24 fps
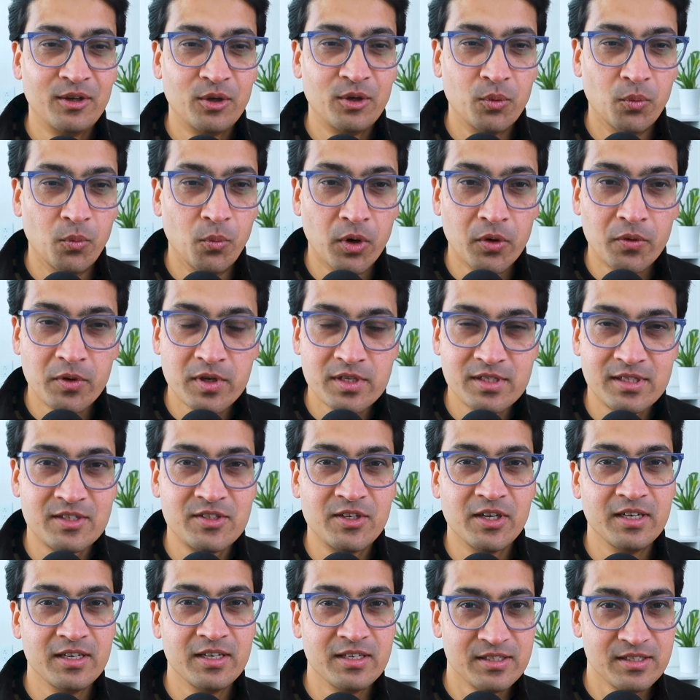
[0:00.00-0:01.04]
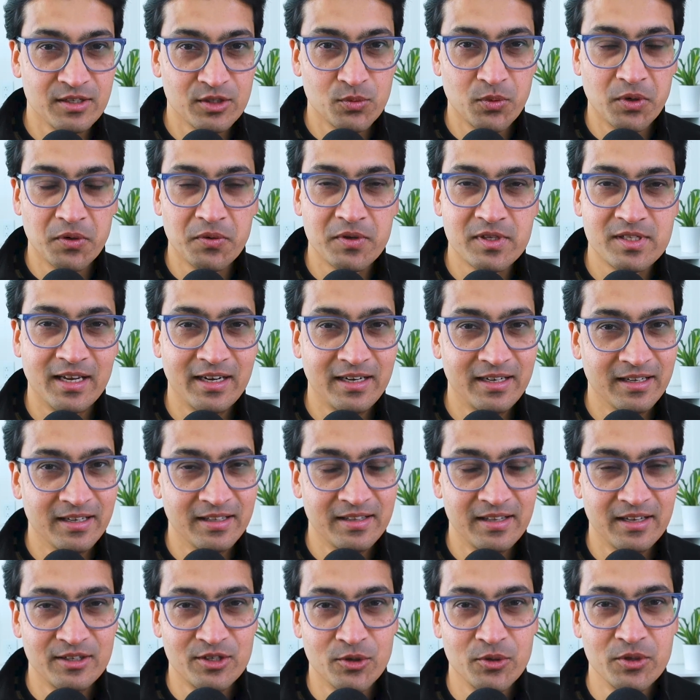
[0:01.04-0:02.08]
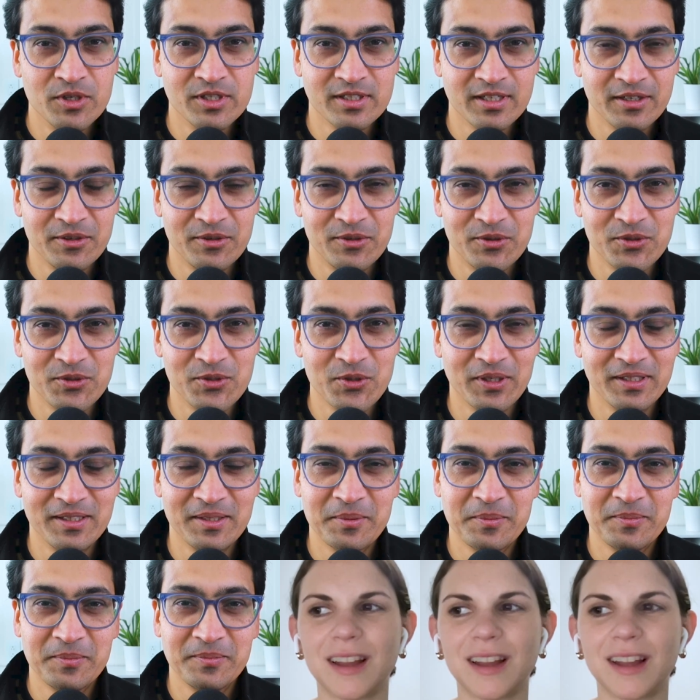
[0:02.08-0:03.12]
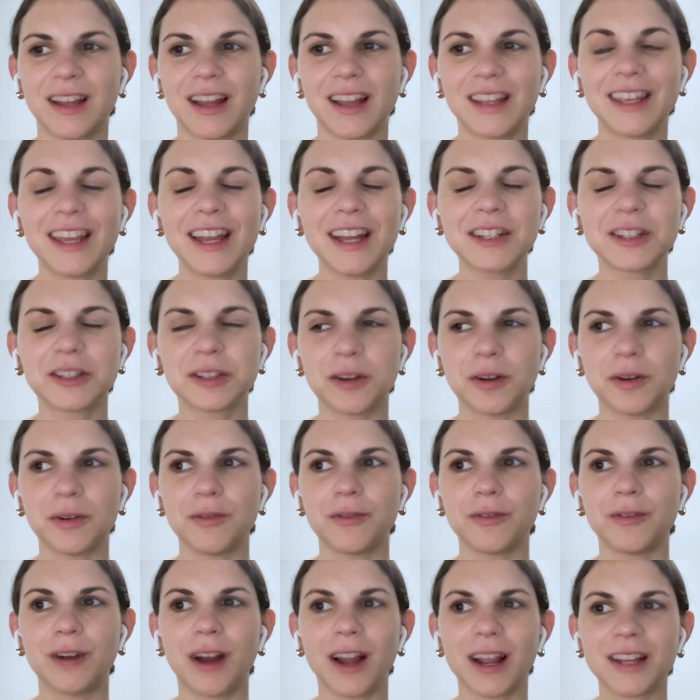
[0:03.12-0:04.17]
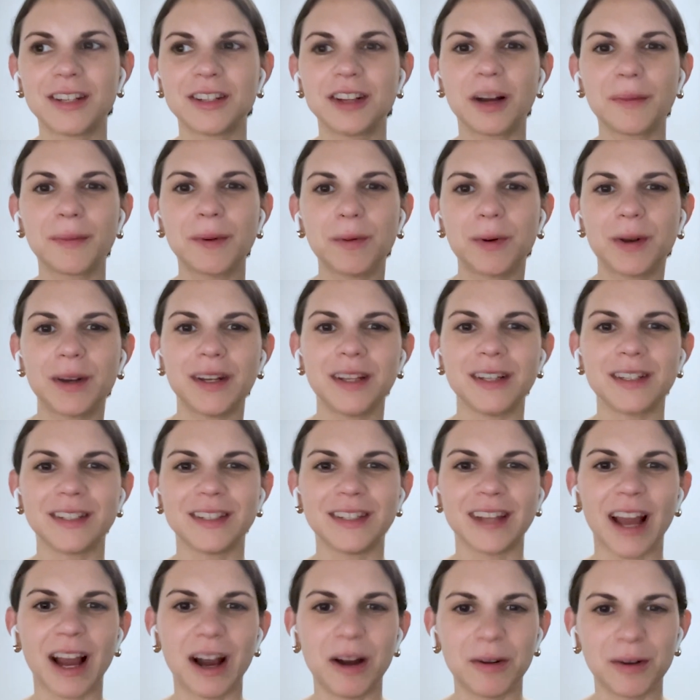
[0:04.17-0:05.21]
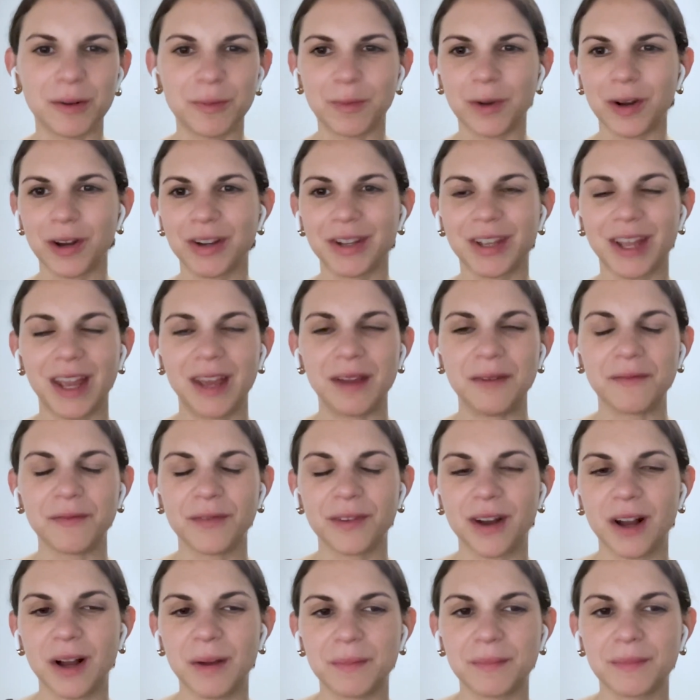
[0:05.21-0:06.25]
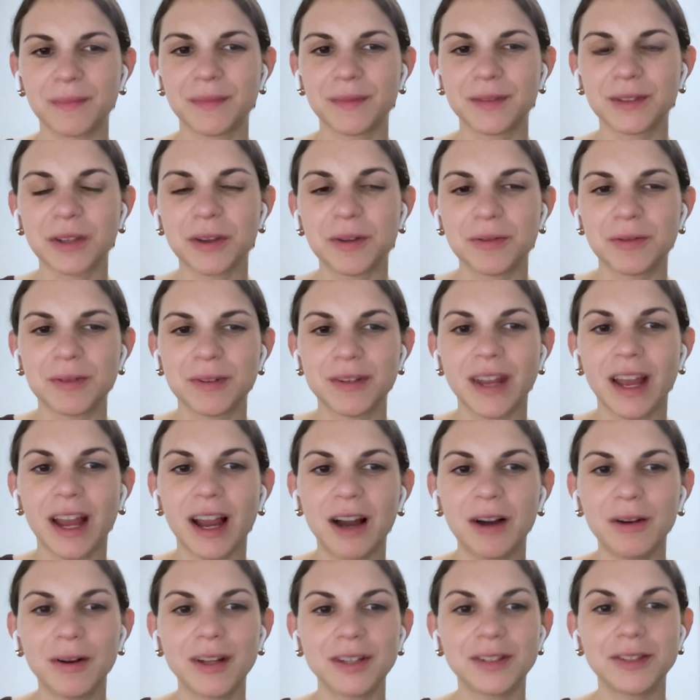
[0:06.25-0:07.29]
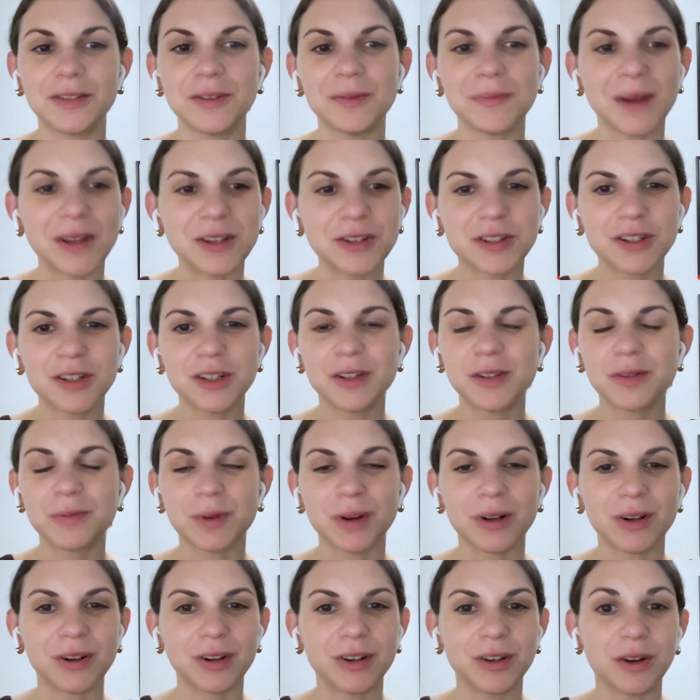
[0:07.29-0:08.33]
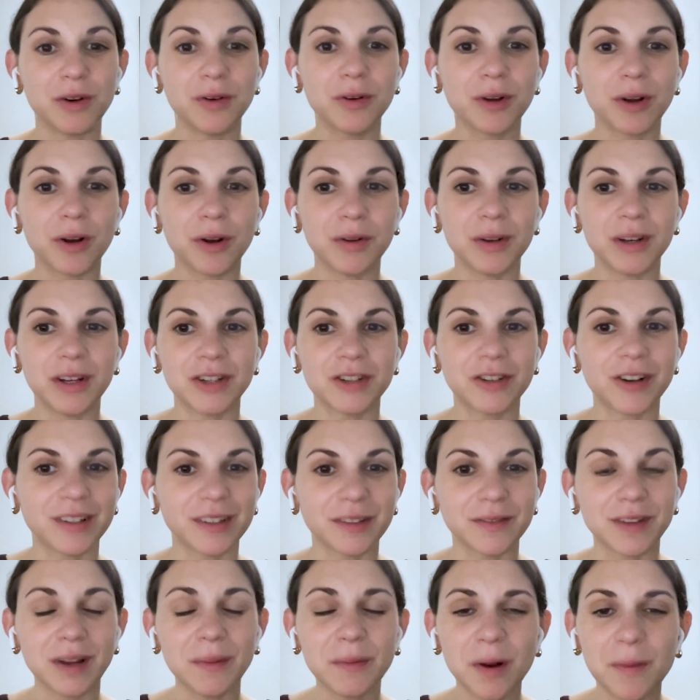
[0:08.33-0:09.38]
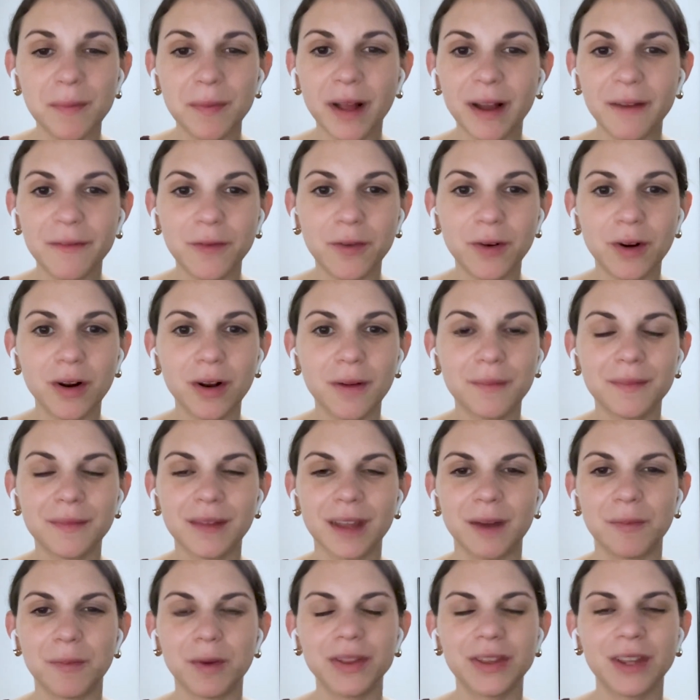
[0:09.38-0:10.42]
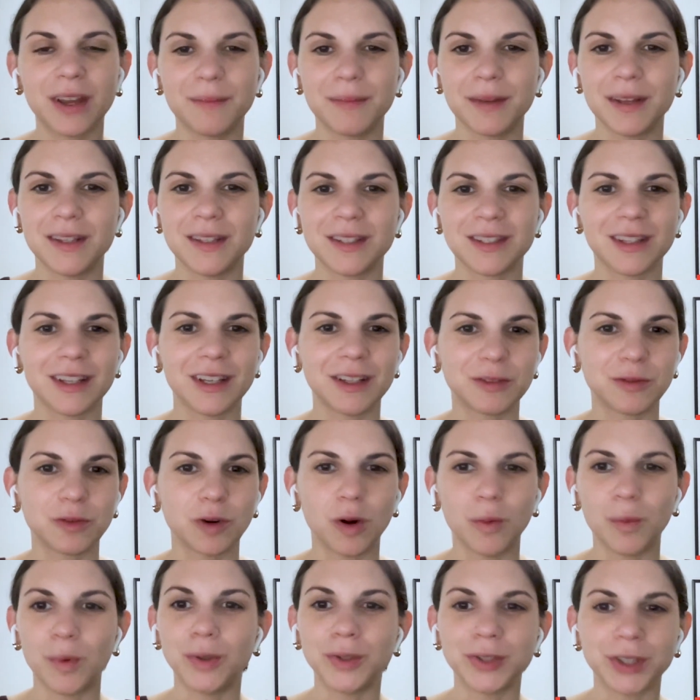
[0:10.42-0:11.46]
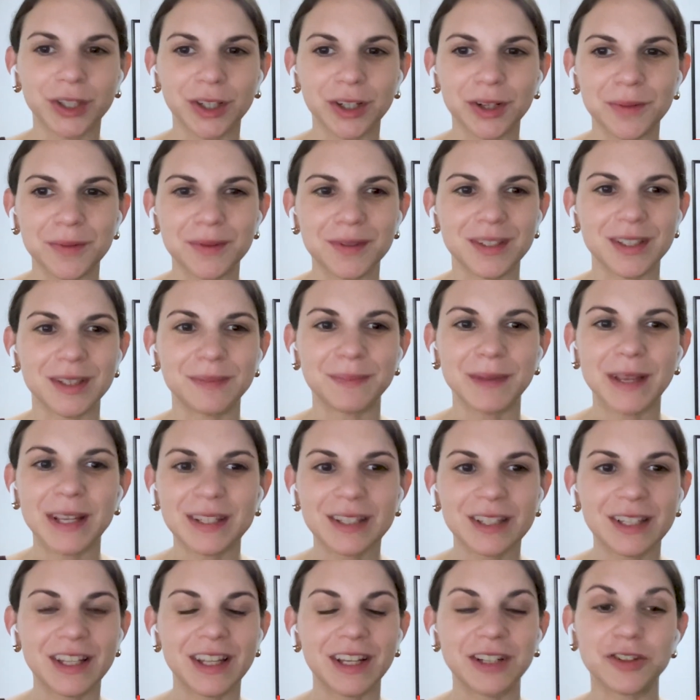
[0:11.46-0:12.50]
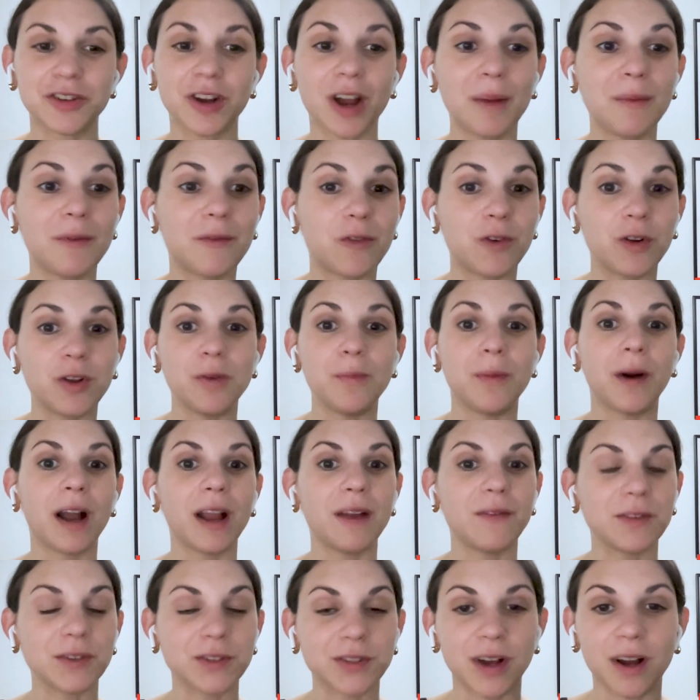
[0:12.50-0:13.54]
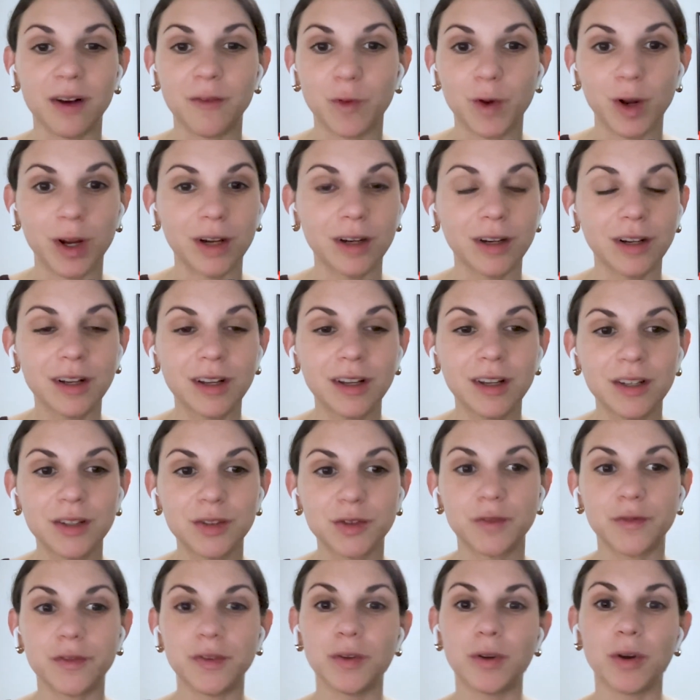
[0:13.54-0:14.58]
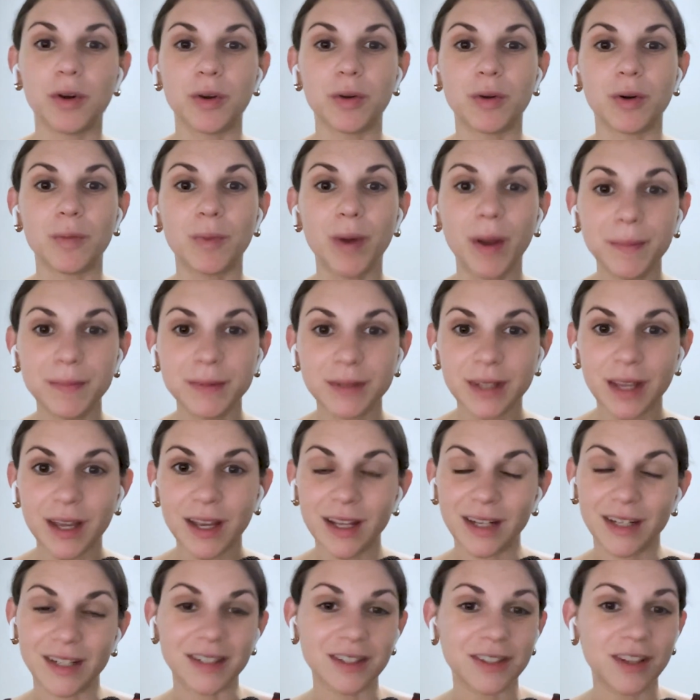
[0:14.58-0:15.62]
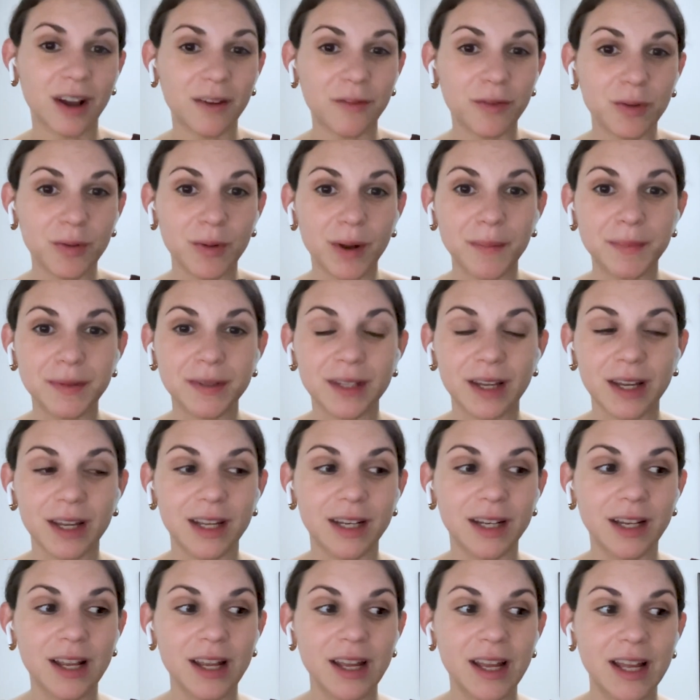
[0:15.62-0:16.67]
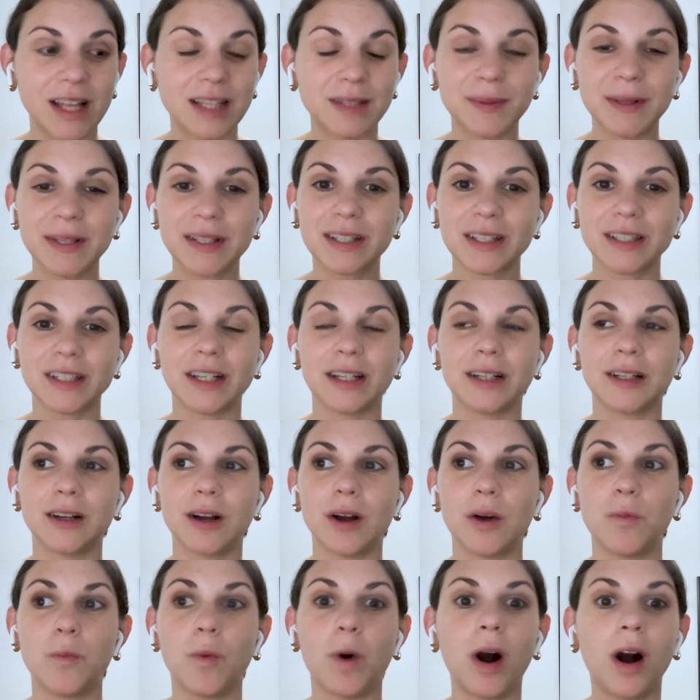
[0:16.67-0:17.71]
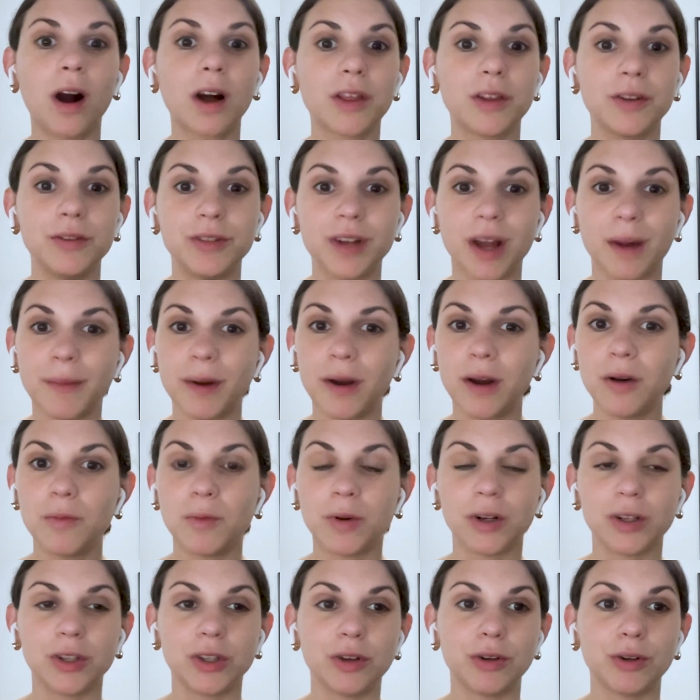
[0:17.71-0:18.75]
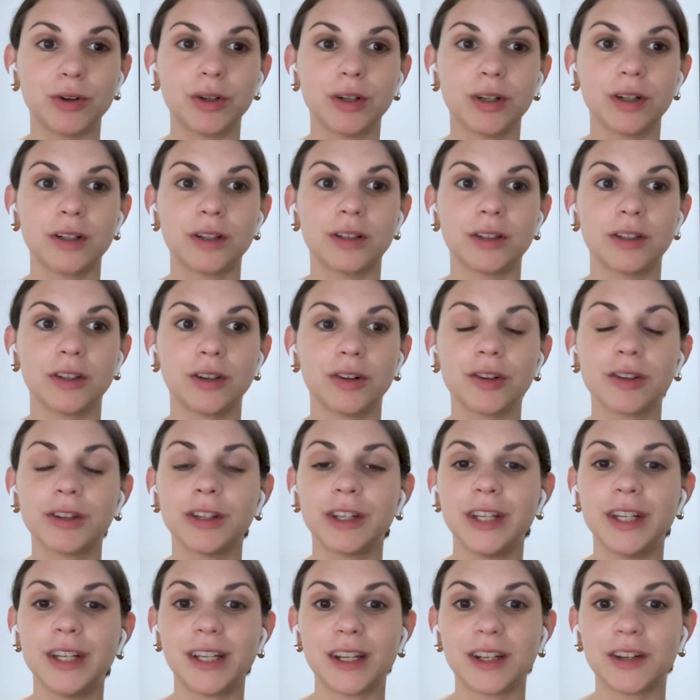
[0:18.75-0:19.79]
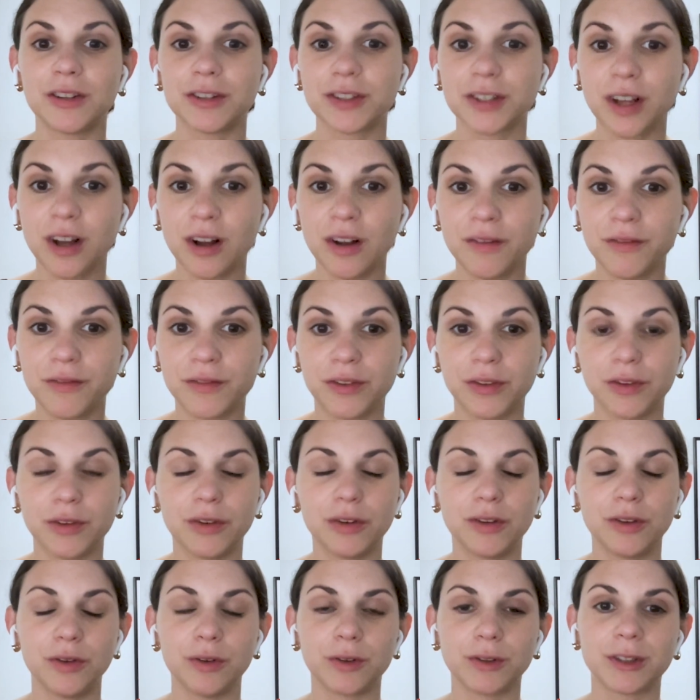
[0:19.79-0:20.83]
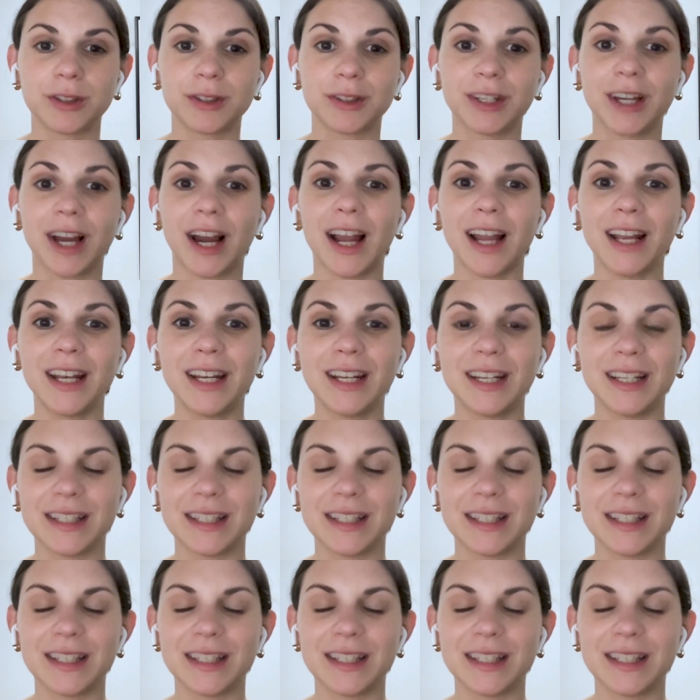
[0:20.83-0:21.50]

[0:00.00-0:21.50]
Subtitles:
What was the genesis? What was the idea that you decided to join them? Yeah, so I can talk about what it is now and where it came from. So now, as you mentioned, we're a no-code interactive demo platform, and what that means in like normal terms is basically like try before you buy for software. So if you go to a website, any software website, it's basically a walkthrough demo where you're leading it yourself. It's guided.